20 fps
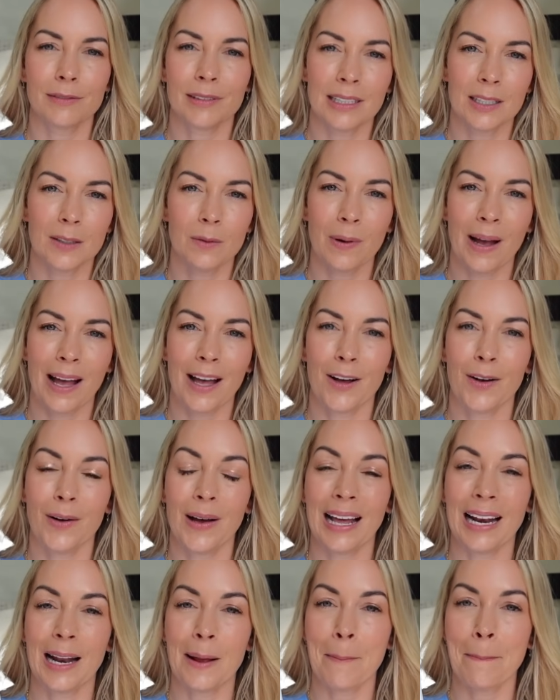really well,
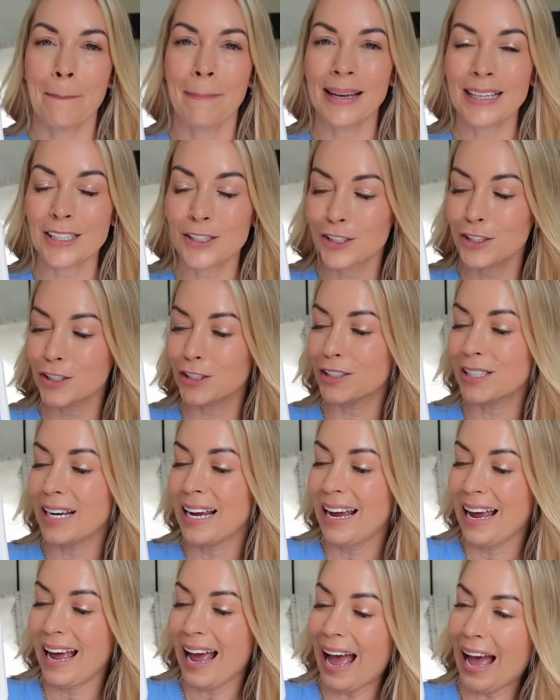and I measured
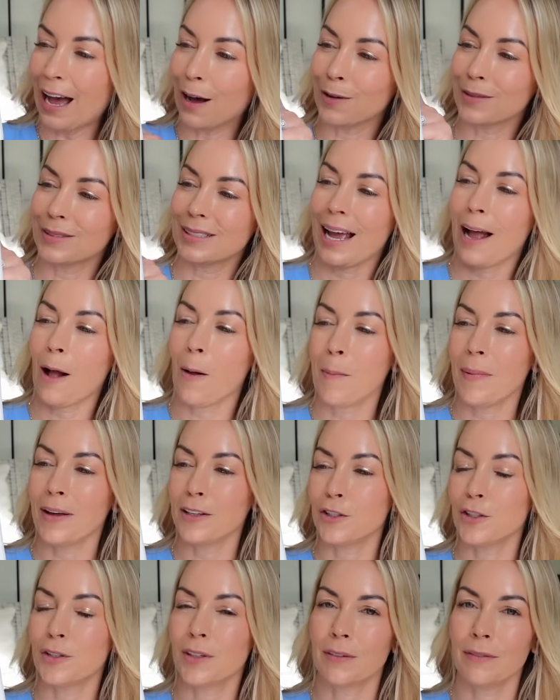out how
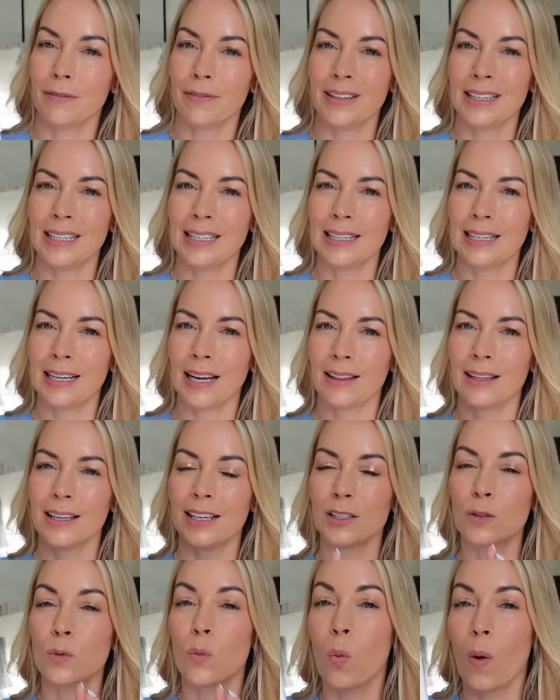much you can fit in it. I think
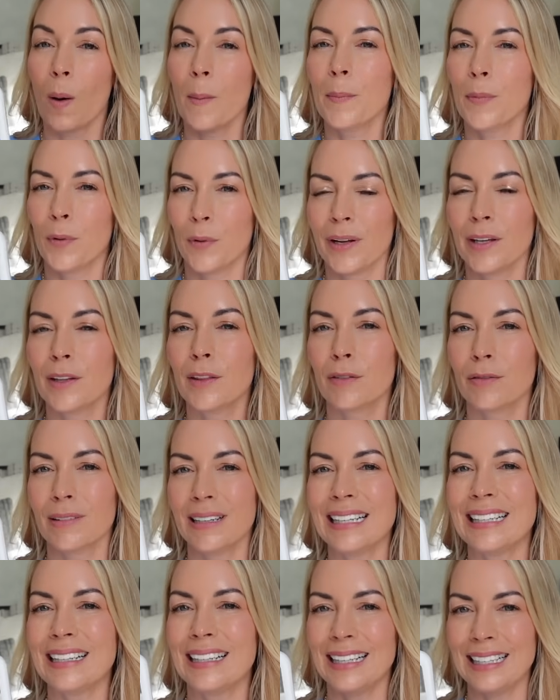it's
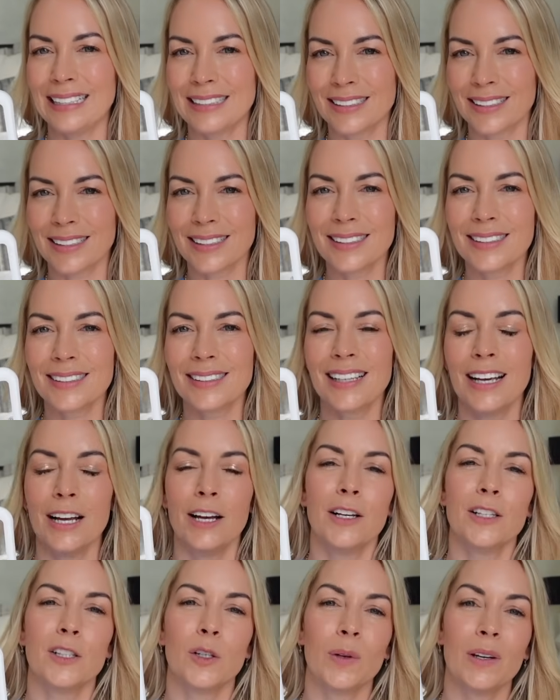1.3 liters.
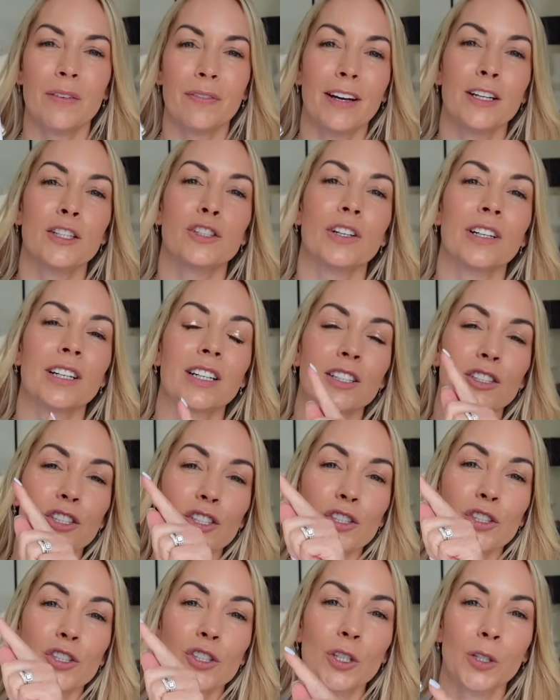So if I drink
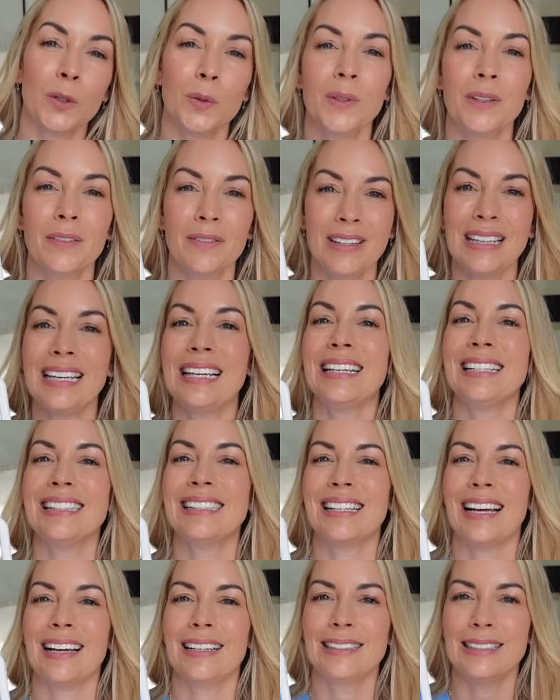just two of
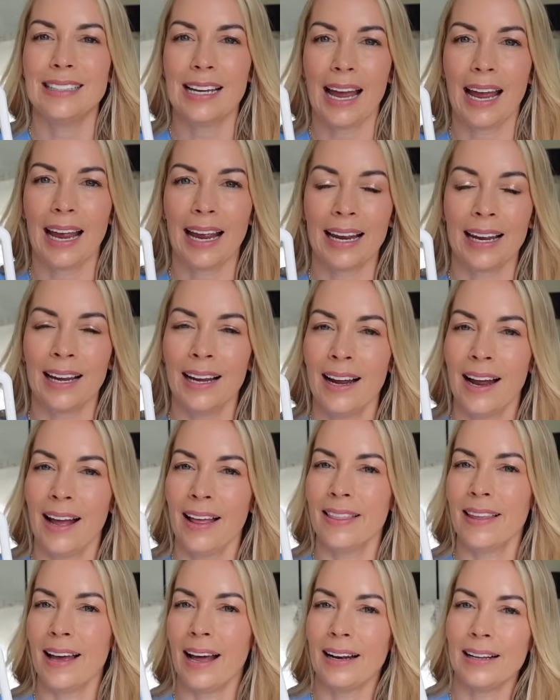these a day,
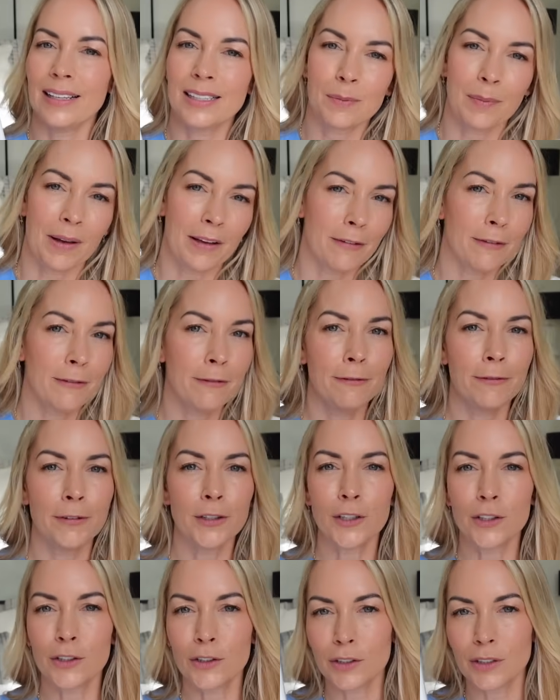that is my
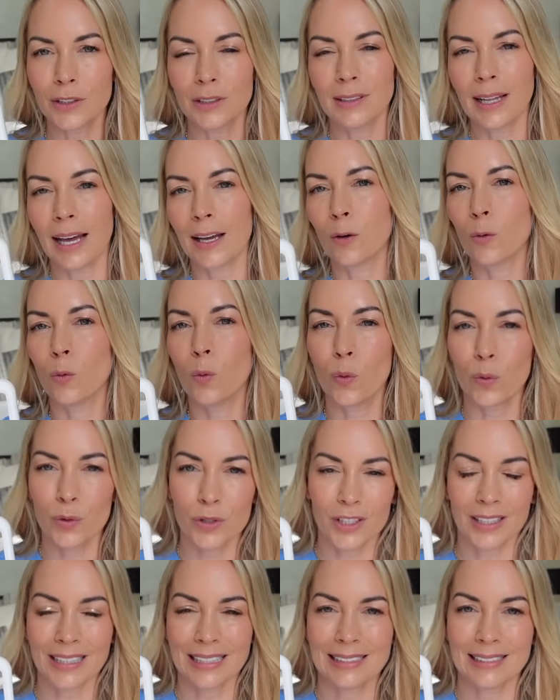full like
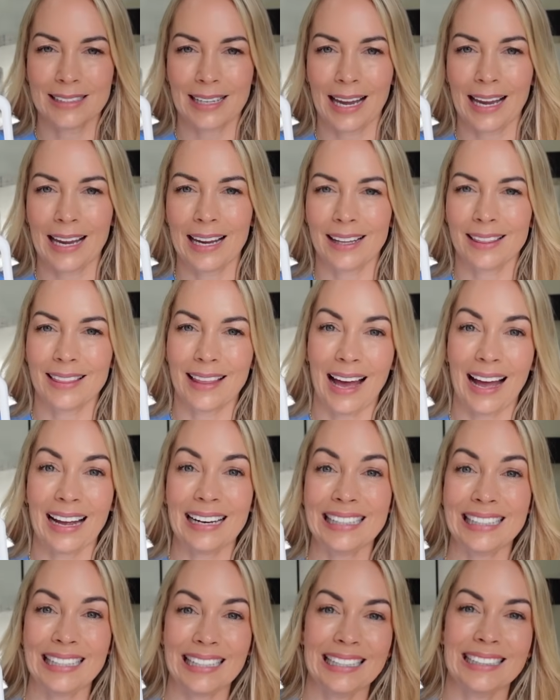water intake that I
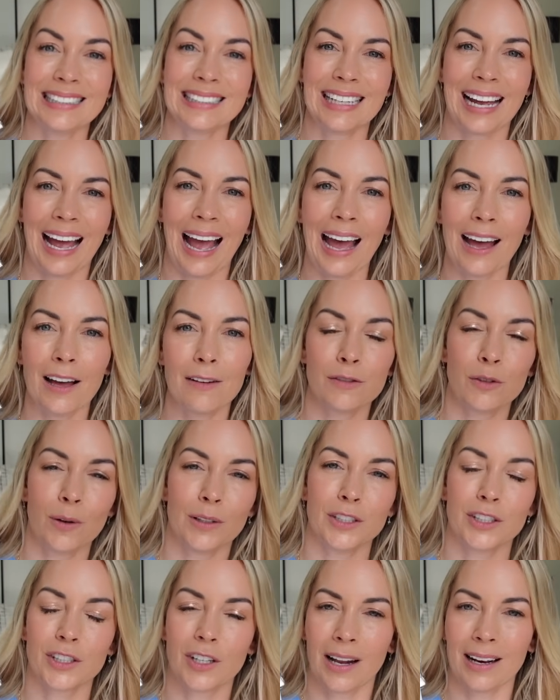need to have. So I
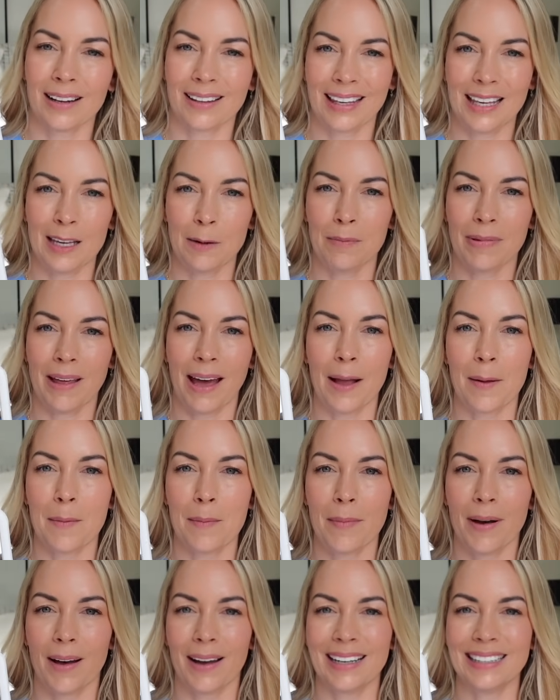just kind of keep that
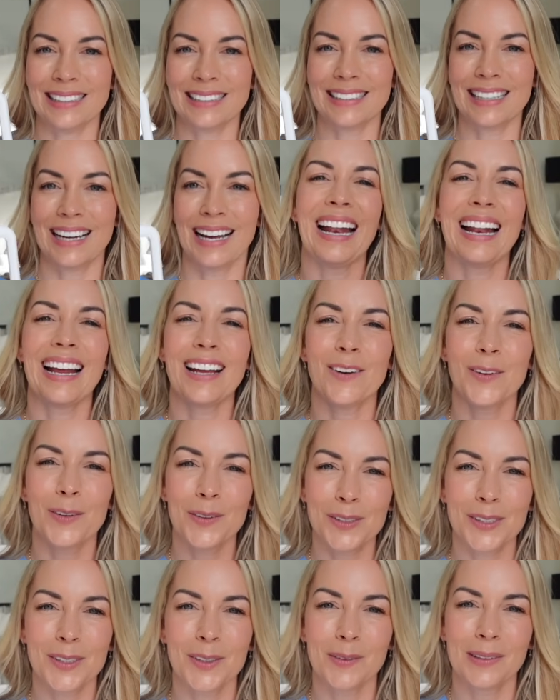in mind. And I
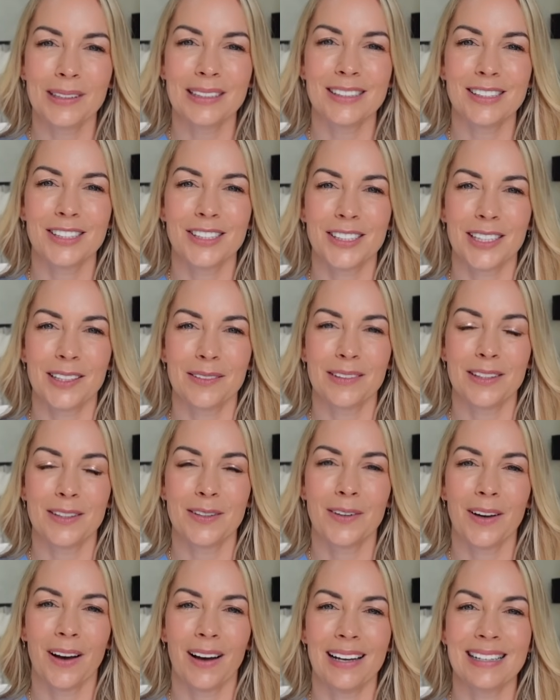also wanted to share with
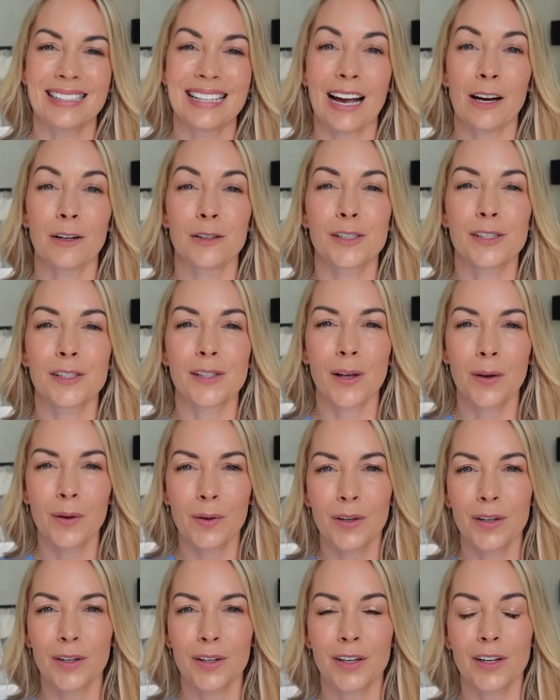you guys our slow
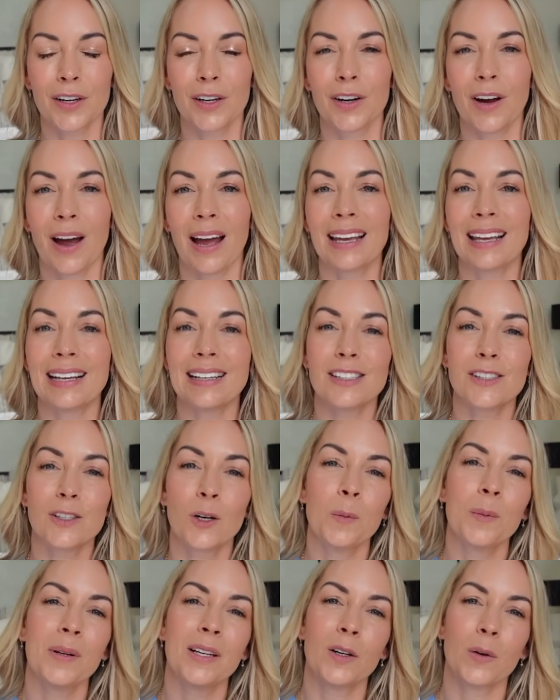cooker. I get
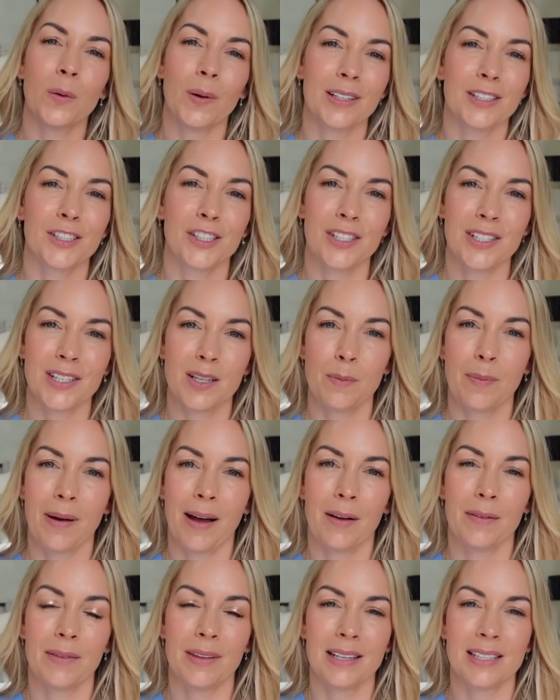so many questions
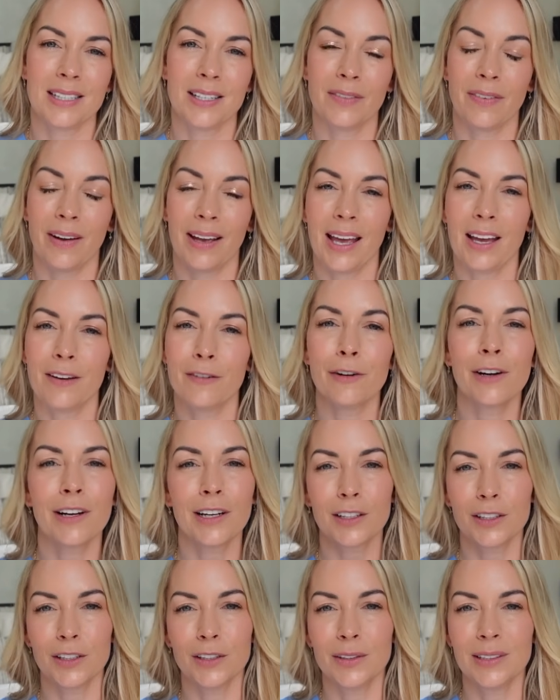about this if I ever
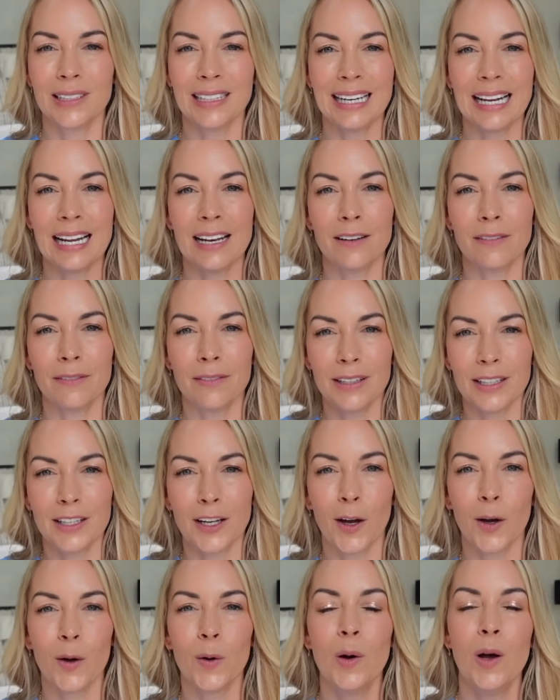include it in a
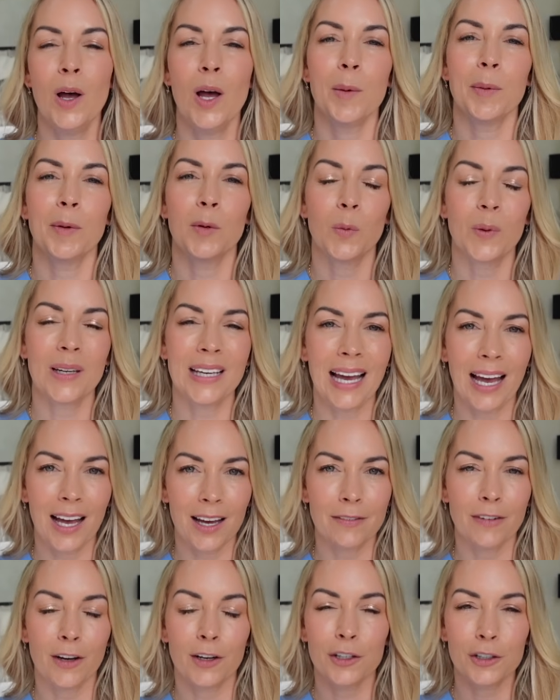video, but we
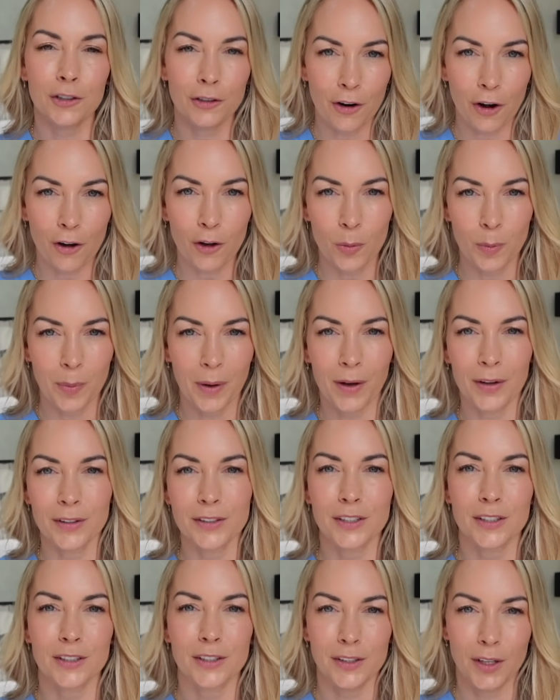have a crock
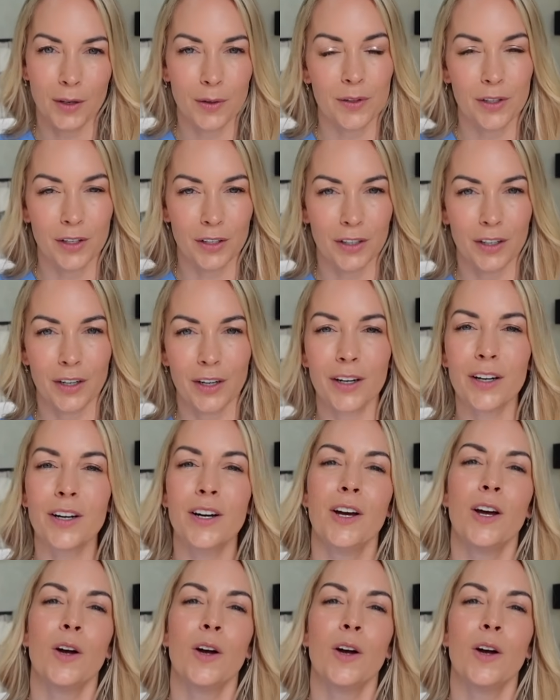pot slow cooker,